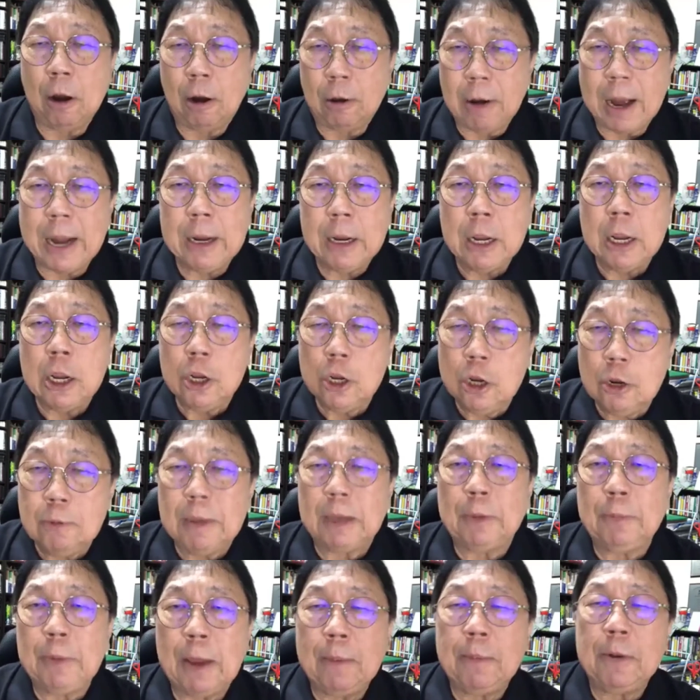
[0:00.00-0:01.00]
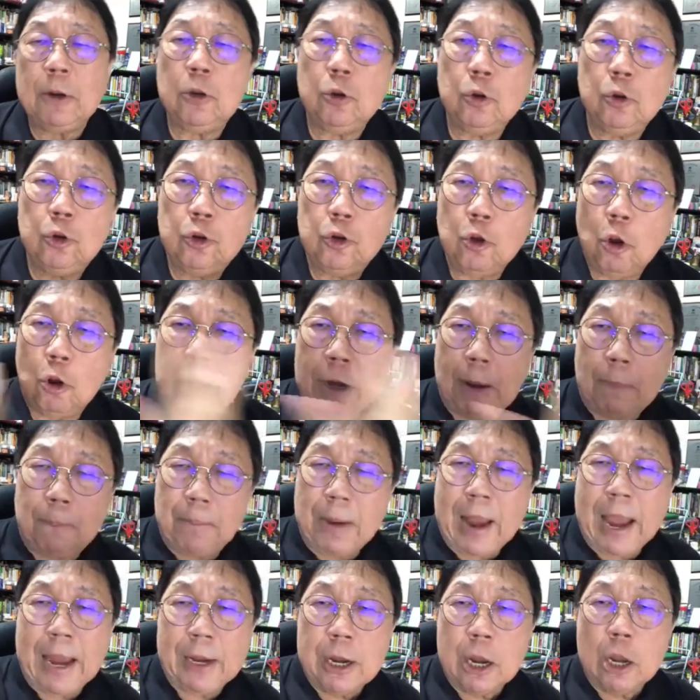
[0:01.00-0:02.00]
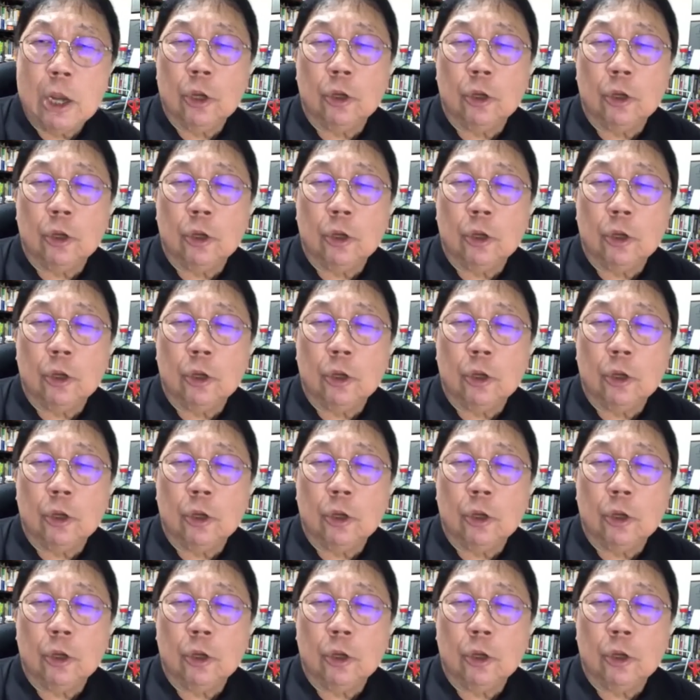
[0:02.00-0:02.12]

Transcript: All right, you must be able to show the plan.